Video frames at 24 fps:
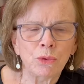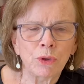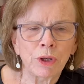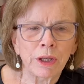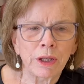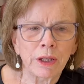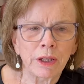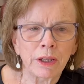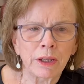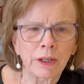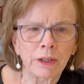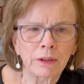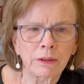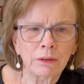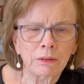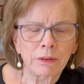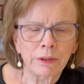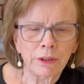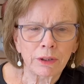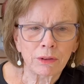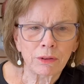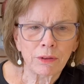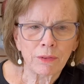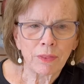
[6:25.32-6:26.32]
can
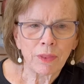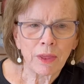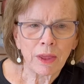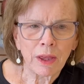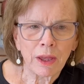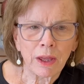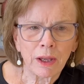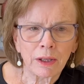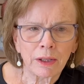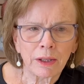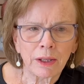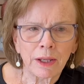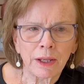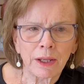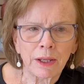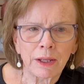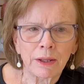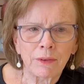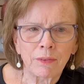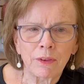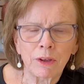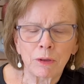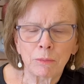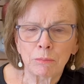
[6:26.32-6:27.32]
click on that
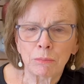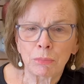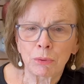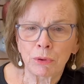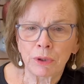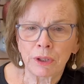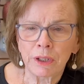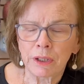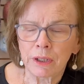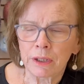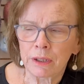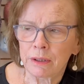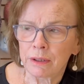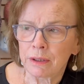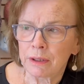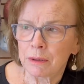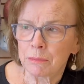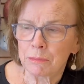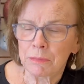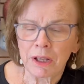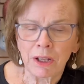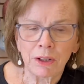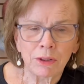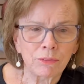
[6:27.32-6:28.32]
and then put in the
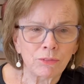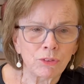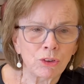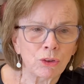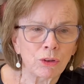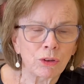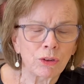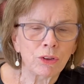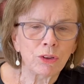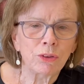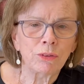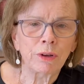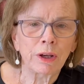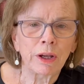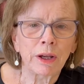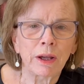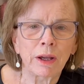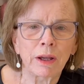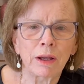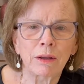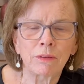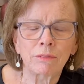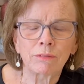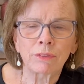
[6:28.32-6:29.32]
amount of yarn you
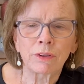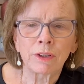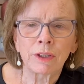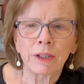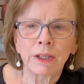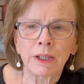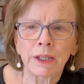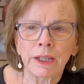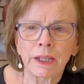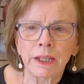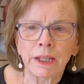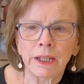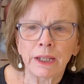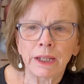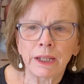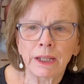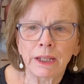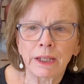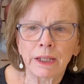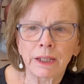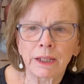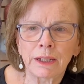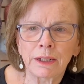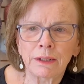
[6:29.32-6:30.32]
have
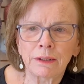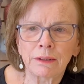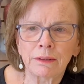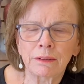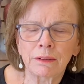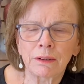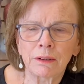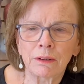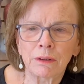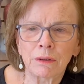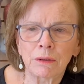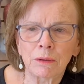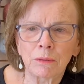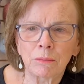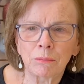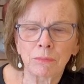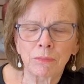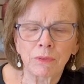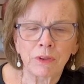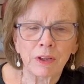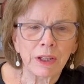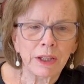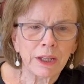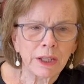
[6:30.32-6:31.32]
and
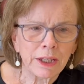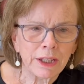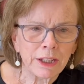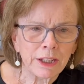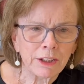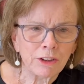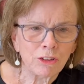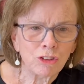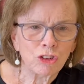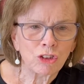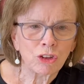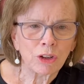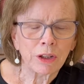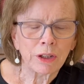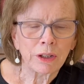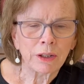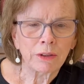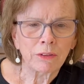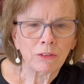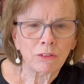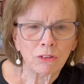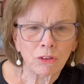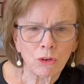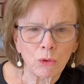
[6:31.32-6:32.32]
the gauge
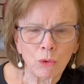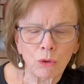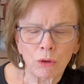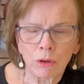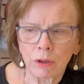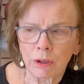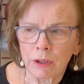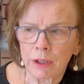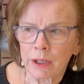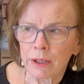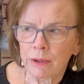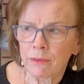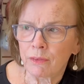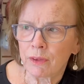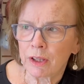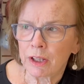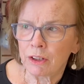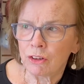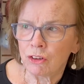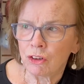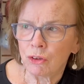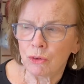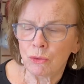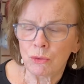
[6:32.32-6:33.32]
and so on. And
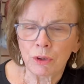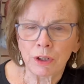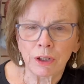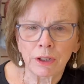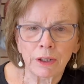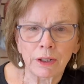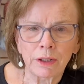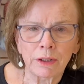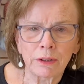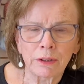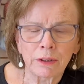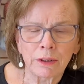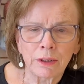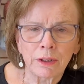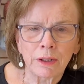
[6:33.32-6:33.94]
then you can